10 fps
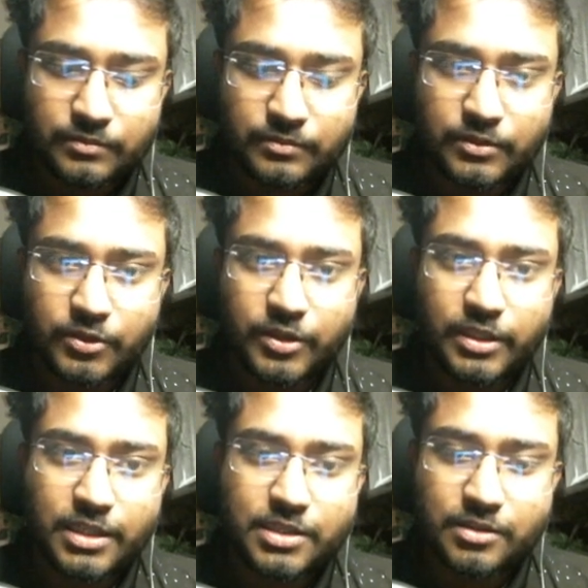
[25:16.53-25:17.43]
Okay,
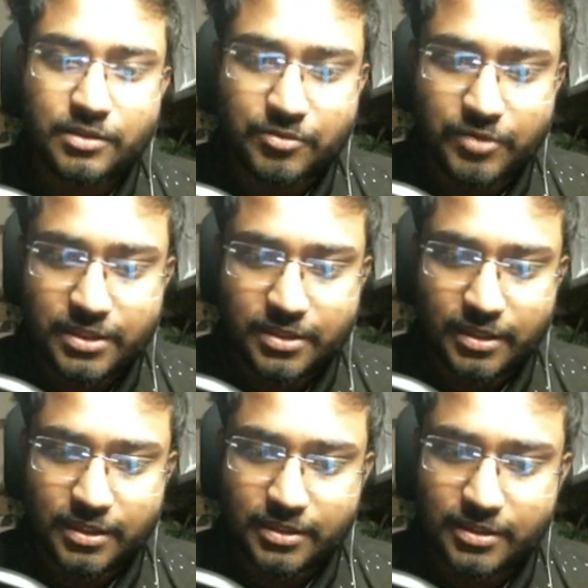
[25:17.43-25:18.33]
let's just restart it.